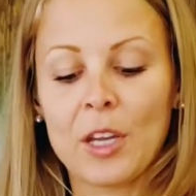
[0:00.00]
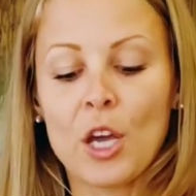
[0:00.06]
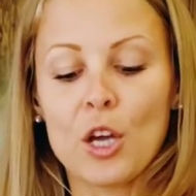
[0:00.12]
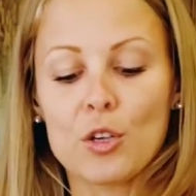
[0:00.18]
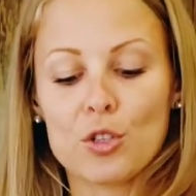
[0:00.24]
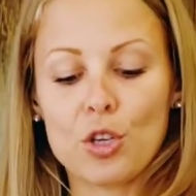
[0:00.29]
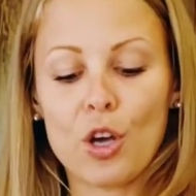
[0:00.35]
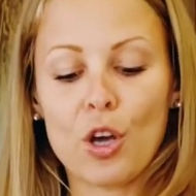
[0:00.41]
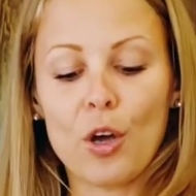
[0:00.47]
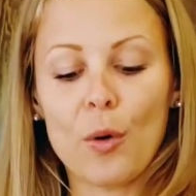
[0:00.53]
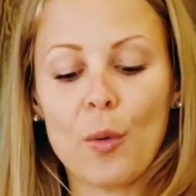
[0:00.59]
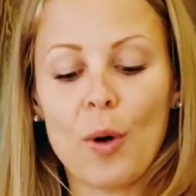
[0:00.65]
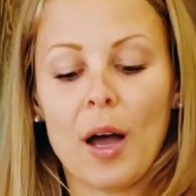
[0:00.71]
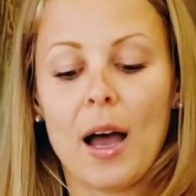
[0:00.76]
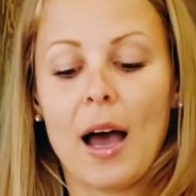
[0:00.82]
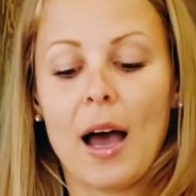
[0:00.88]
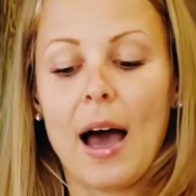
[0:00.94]
So
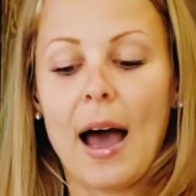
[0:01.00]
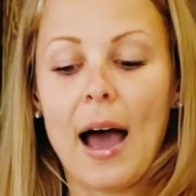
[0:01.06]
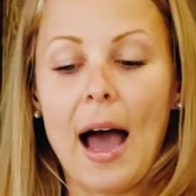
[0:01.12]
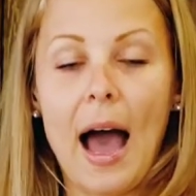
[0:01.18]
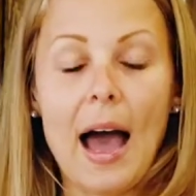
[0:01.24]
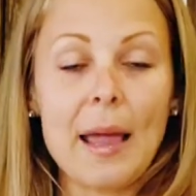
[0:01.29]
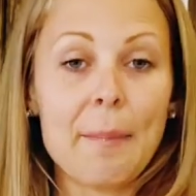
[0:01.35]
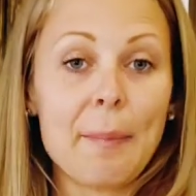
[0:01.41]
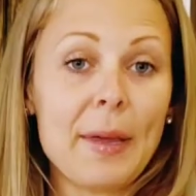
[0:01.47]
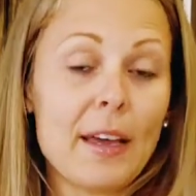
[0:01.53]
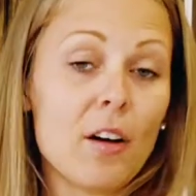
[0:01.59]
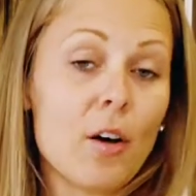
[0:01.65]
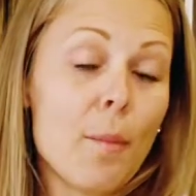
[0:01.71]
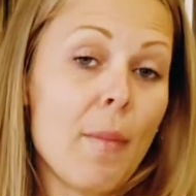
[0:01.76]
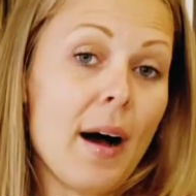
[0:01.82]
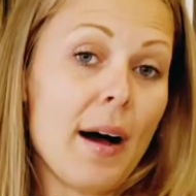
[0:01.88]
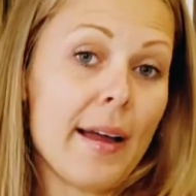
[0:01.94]
I peel
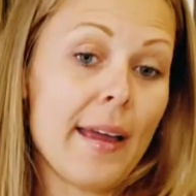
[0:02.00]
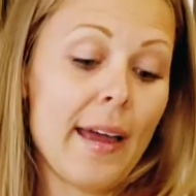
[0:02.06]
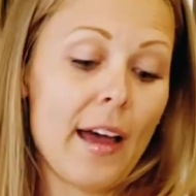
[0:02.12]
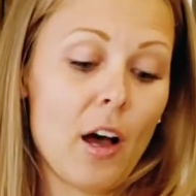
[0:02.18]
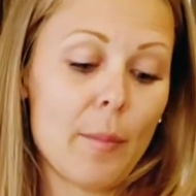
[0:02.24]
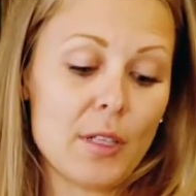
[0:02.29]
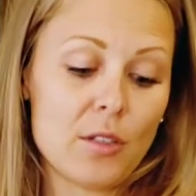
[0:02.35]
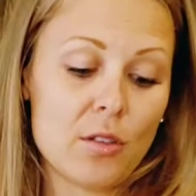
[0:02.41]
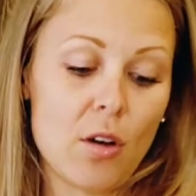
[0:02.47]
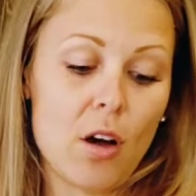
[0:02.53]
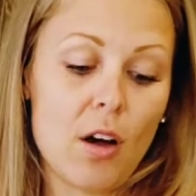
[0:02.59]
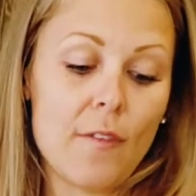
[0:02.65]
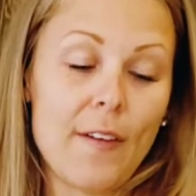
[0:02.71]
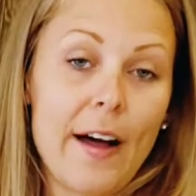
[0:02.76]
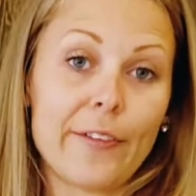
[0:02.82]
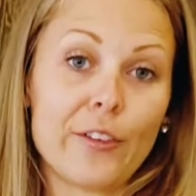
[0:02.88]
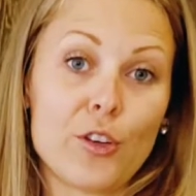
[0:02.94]
my almonds off
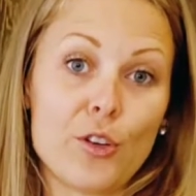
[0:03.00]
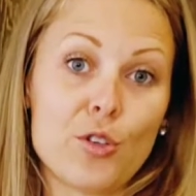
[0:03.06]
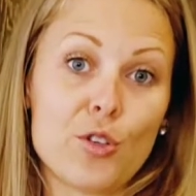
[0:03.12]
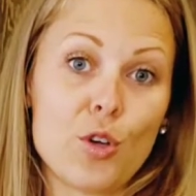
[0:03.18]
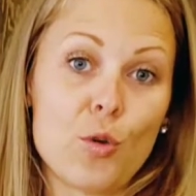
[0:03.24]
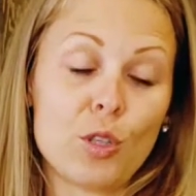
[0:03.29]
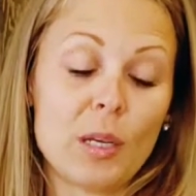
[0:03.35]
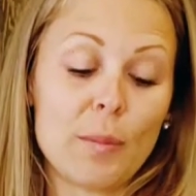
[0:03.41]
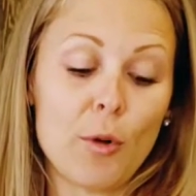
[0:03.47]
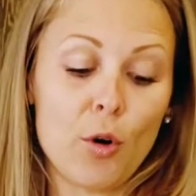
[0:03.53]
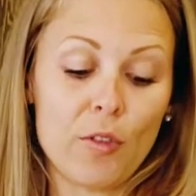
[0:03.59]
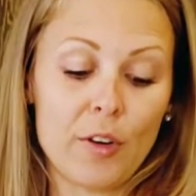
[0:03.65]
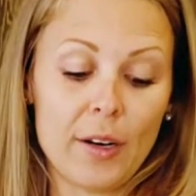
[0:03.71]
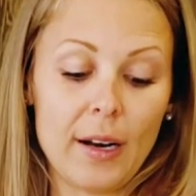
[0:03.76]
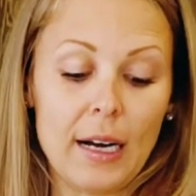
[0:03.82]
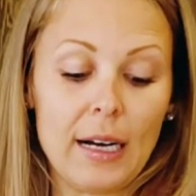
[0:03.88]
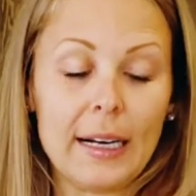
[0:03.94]
after I soak them
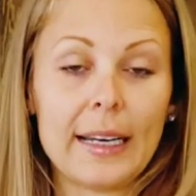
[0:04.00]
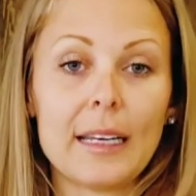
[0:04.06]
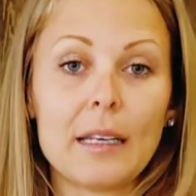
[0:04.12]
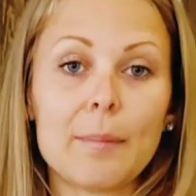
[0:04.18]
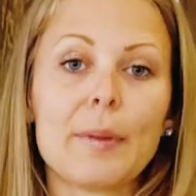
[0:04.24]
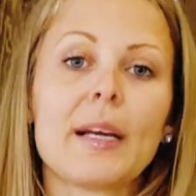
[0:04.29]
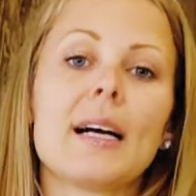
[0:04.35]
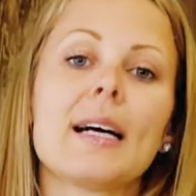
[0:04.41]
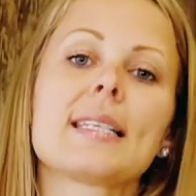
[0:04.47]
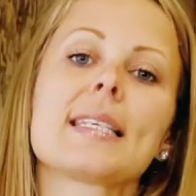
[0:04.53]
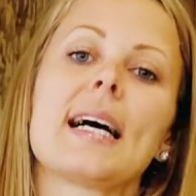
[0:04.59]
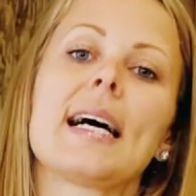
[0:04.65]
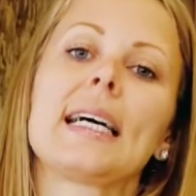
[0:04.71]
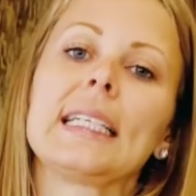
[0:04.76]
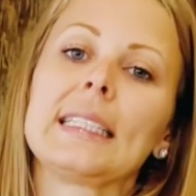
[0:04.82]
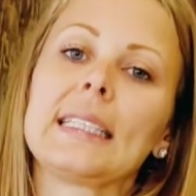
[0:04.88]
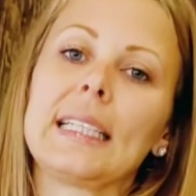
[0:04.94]
overnight because
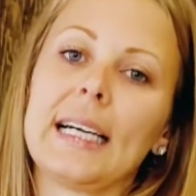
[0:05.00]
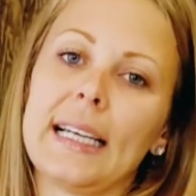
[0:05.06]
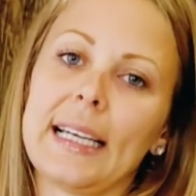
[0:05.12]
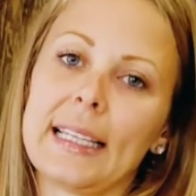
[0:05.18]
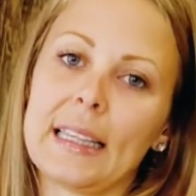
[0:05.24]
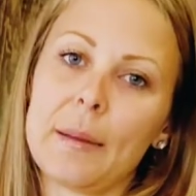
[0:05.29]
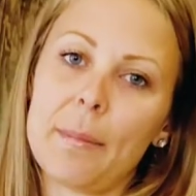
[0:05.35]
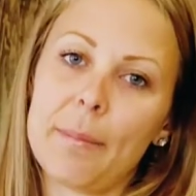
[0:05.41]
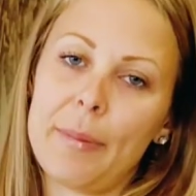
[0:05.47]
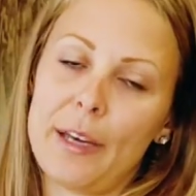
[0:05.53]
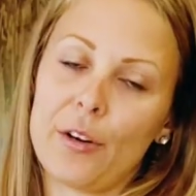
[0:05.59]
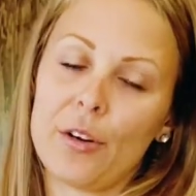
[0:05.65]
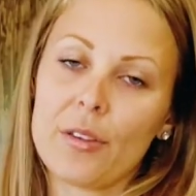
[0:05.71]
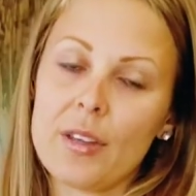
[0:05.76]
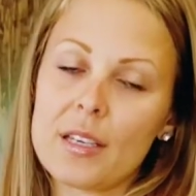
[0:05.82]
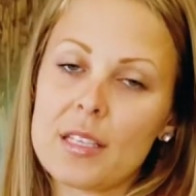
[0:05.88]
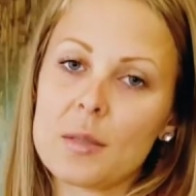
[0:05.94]
I like them
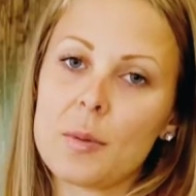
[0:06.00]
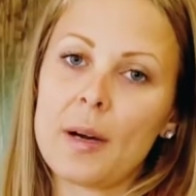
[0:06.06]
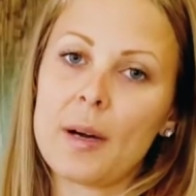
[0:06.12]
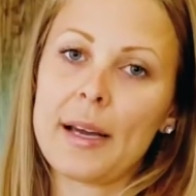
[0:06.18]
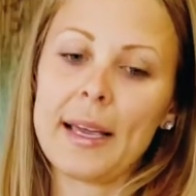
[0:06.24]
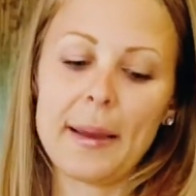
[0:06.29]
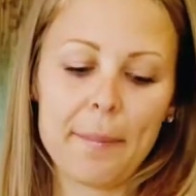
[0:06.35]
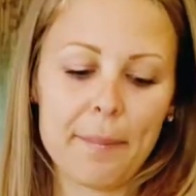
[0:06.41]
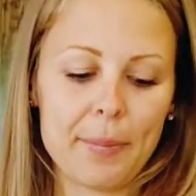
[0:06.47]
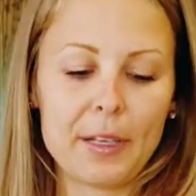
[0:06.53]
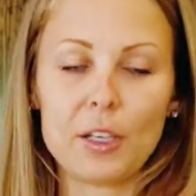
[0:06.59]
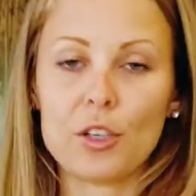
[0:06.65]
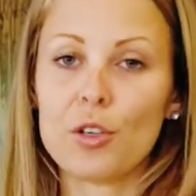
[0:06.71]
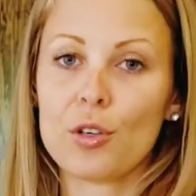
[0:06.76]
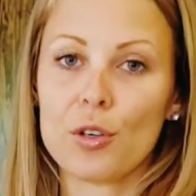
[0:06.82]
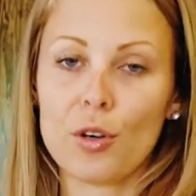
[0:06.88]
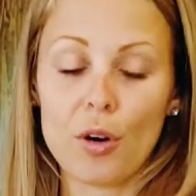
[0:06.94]
better this way, but
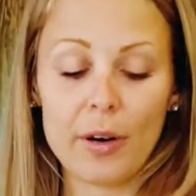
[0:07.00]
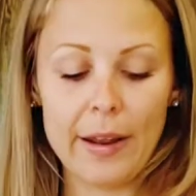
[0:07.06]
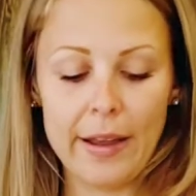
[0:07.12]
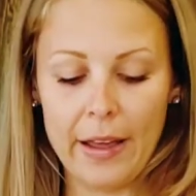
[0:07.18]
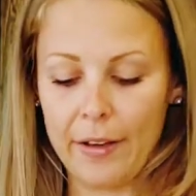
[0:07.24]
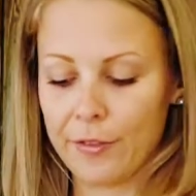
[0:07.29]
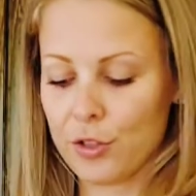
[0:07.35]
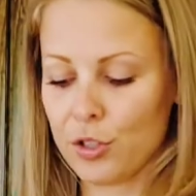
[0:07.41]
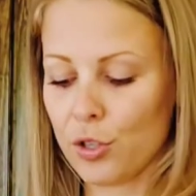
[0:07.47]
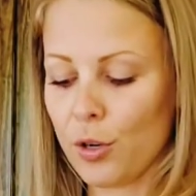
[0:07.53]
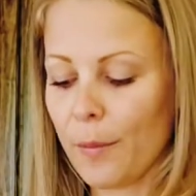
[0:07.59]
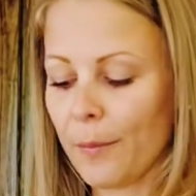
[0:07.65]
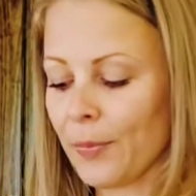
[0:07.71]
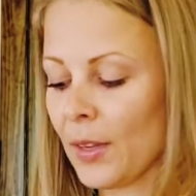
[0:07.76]
you don't have to.